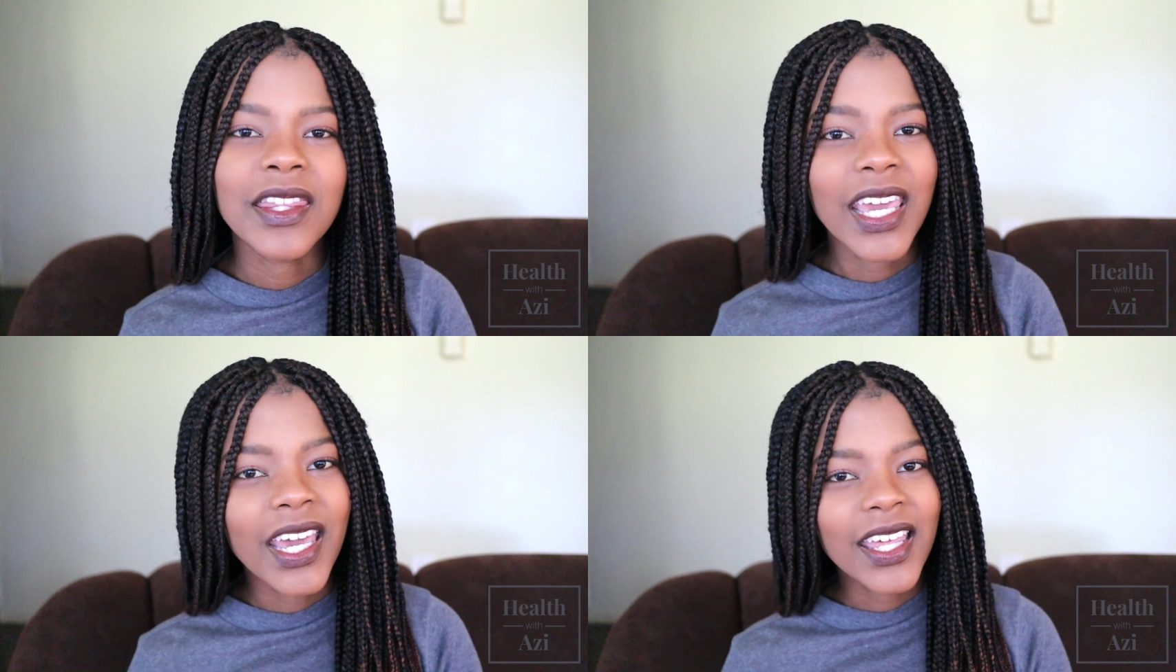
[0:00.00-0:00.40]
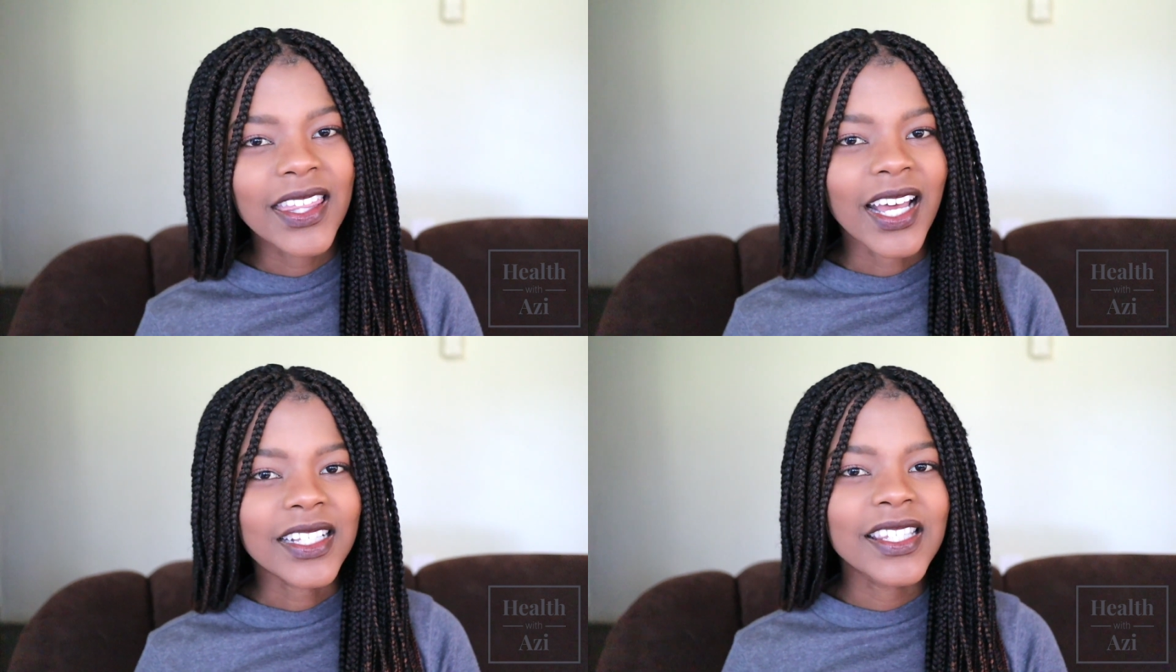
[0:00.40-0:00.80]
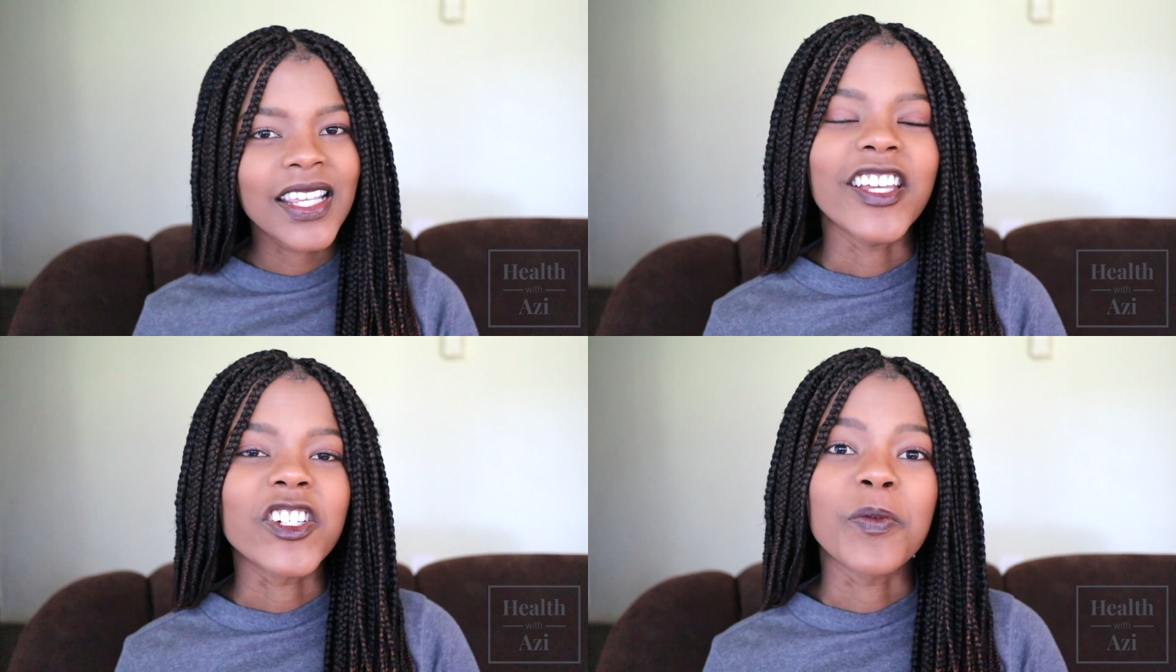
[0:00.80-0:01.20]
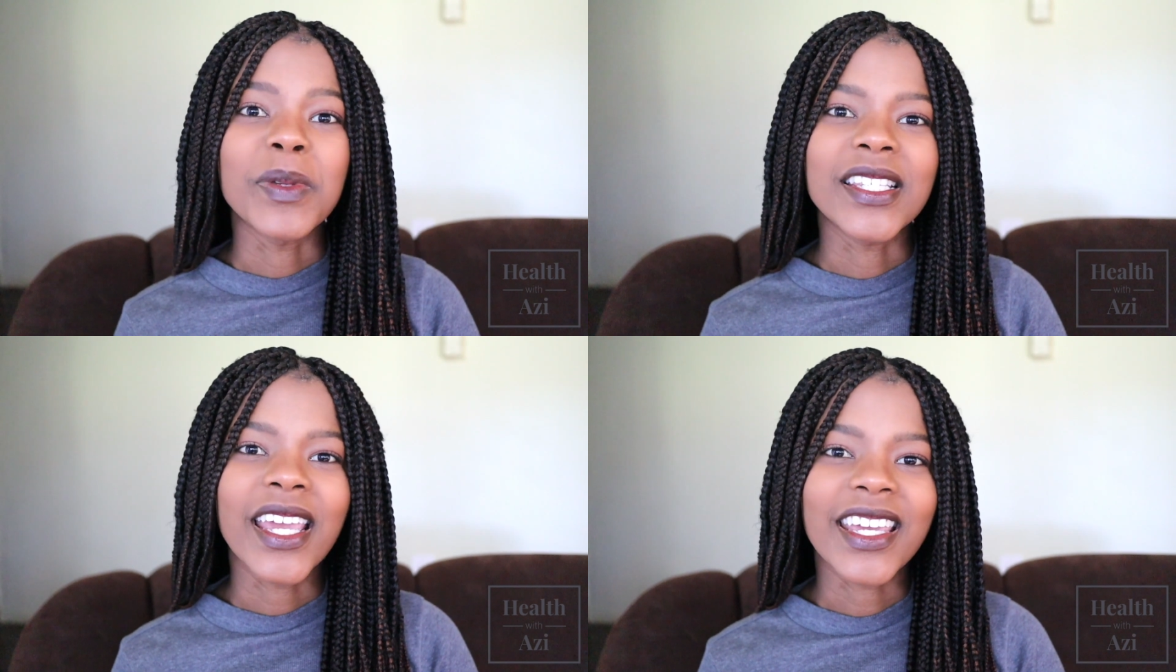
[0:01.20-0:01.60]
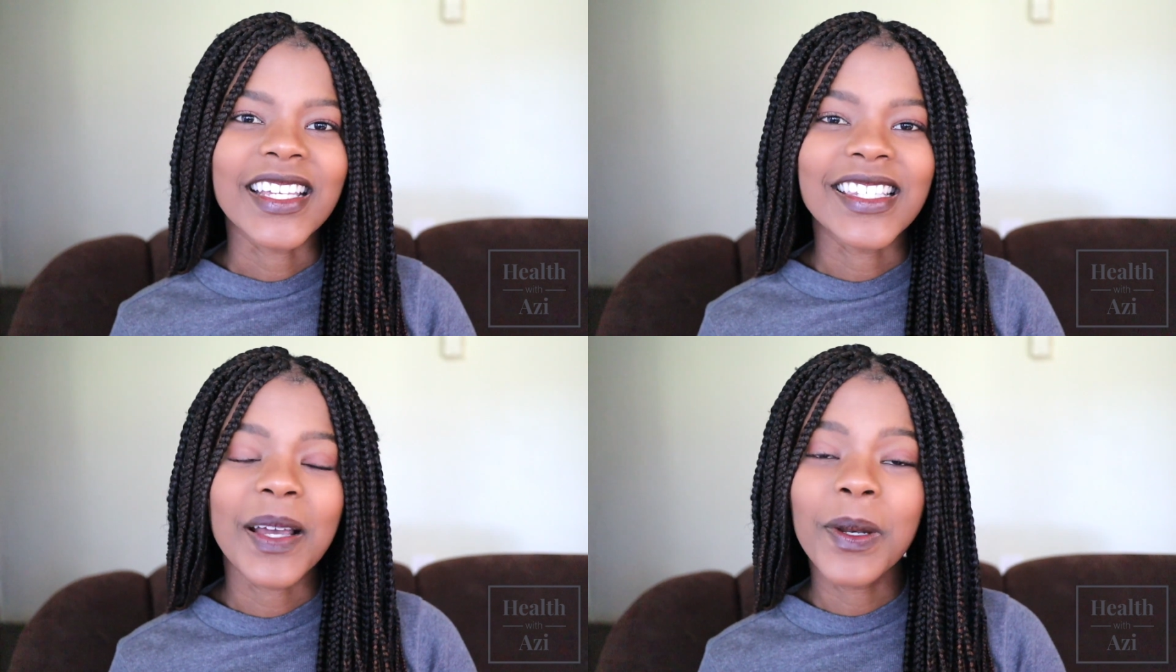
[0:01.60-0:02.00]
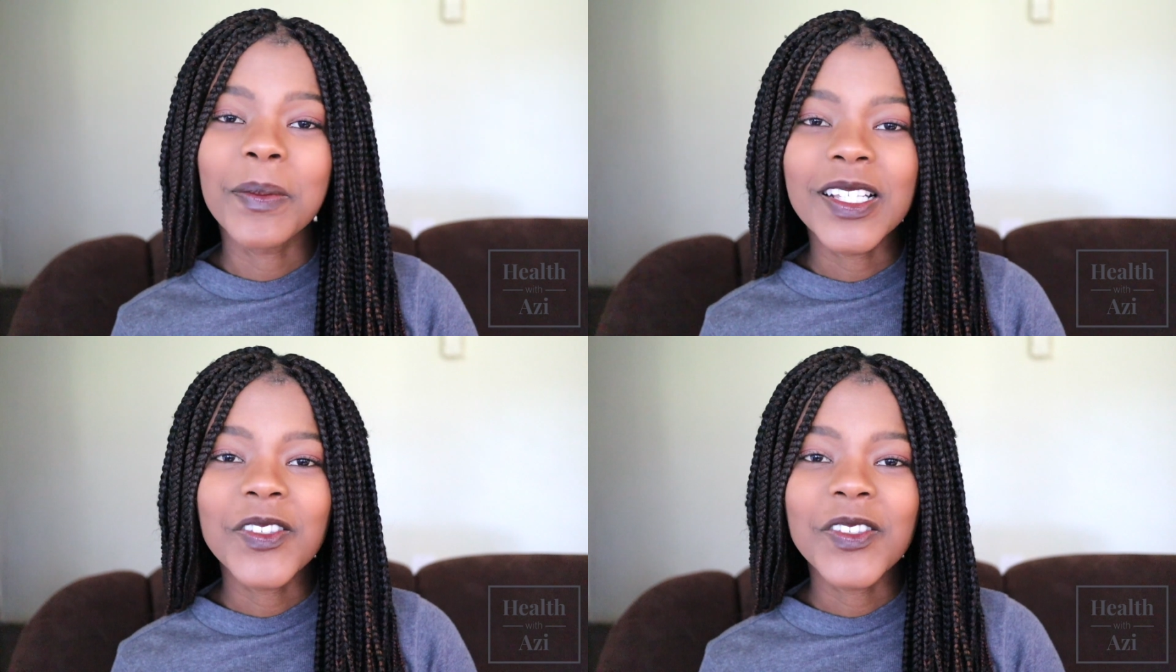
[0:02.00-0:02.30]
think that they should be taking supplements